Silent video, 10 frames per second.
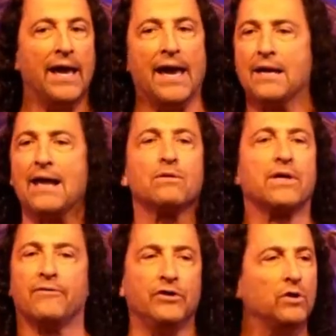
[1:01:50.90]
And I don't
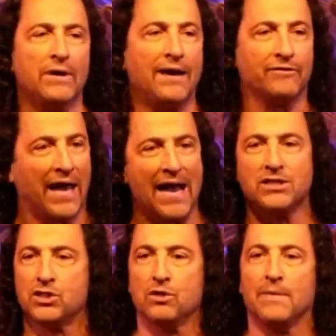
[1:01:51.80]
care if you don't have
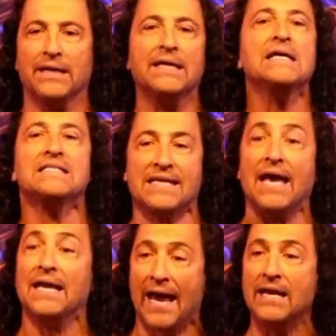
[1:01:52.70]
cash in your money, say
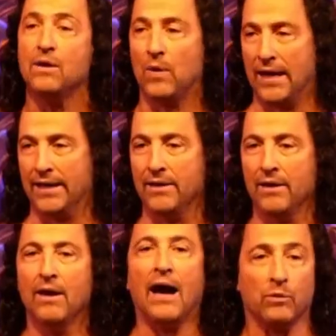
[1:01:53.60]
it anyway.
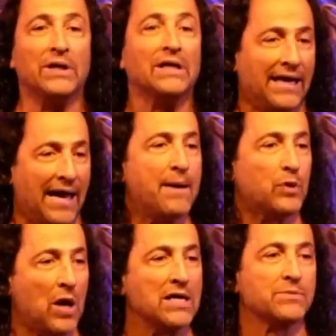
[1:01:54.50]
I really am
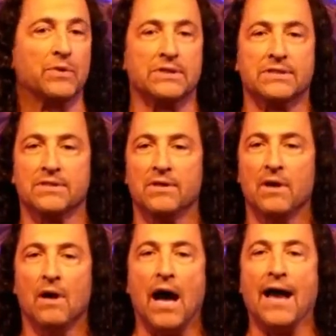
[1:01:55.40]
prosperous.
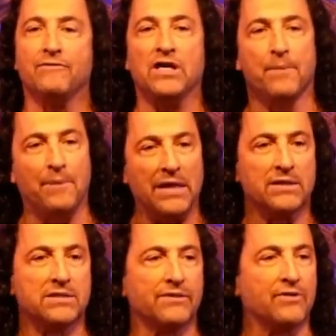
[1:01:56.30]
I have the
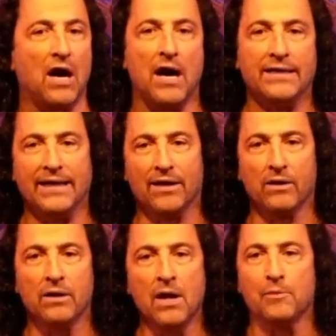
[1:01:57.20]
abundance of God here,
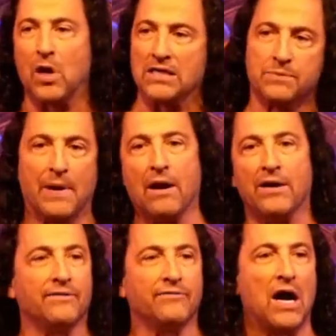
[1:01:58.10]

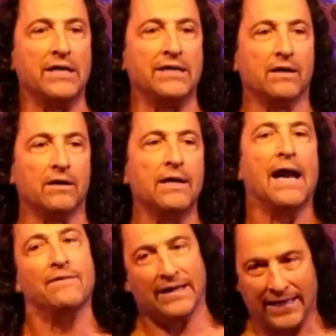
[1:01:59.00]
prosperity of God here
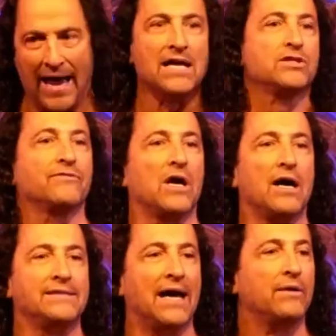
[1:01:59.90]
and the cash of
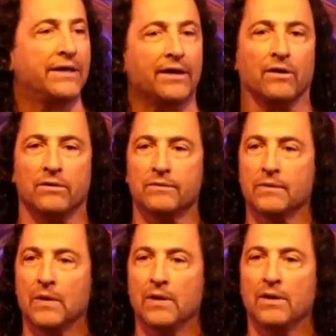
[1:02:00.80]
God down here.
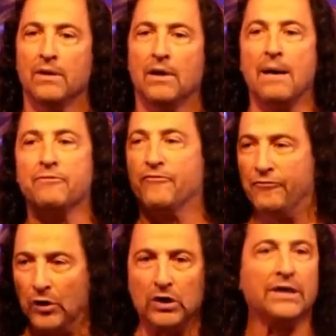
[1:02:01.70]
I'm
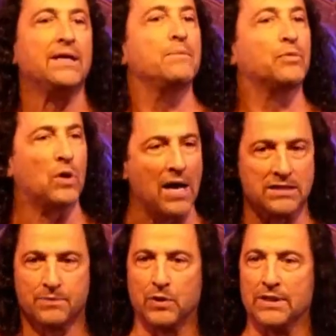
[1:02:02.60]
fully
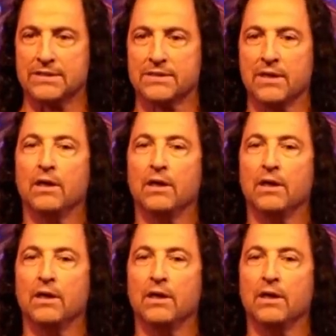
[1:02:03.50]
prosperous.